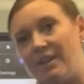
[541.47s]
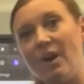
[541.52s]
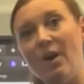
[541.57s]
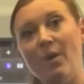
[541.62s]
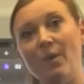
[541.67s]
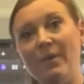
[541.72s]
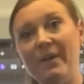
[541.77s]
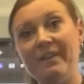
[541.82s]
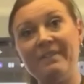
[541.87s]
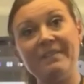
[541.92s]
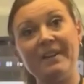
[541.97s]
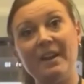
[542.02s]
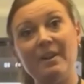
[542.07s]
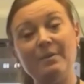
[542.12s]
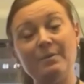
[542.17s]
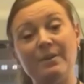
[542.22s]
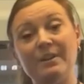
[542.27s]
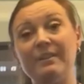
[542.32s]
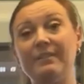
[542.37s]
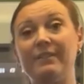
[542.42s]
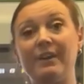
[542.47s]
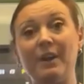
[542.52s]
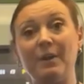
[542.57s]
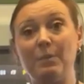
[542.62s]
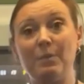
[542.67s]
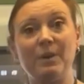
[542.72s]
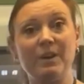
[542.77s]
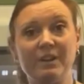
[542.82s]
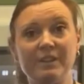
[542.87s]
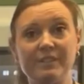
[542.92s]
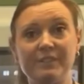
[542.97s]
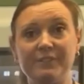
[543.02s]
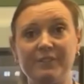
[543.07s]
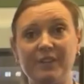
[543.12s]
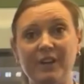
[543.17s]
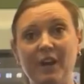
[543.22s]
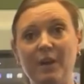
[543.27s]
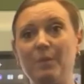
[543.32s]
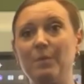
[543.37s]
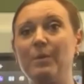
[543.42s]
oh, we found one of our words for
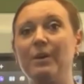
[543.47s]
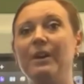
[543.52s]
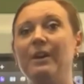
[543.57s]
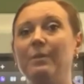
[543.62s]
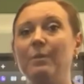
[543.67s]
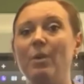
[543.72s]
our word